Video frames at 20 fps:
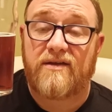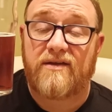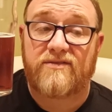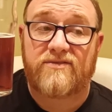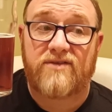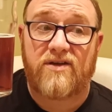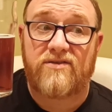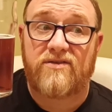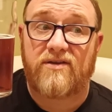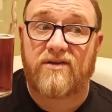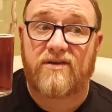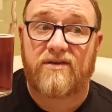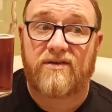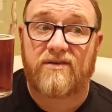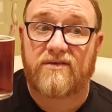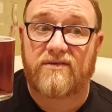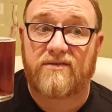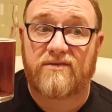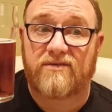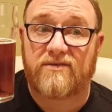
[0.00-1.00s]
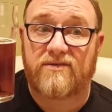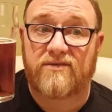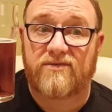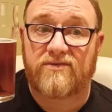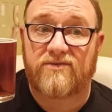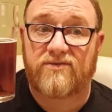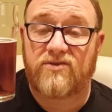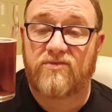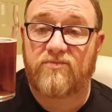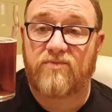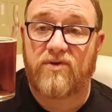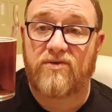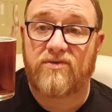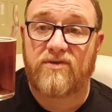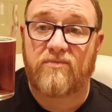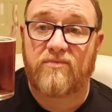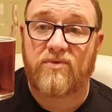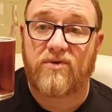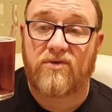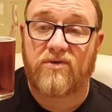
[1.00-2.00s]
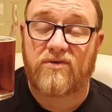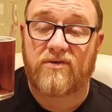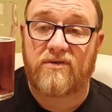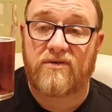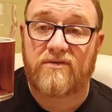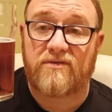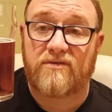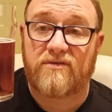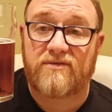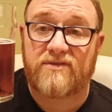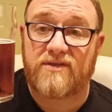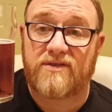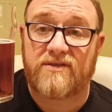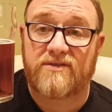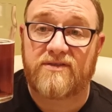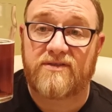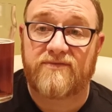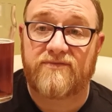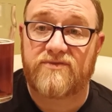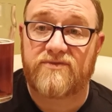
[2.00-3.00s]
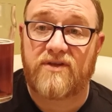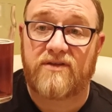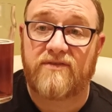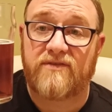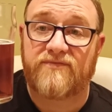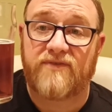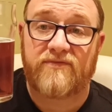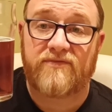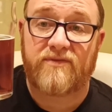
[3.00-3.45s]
It's under £2 a bottle. Jesus, it was under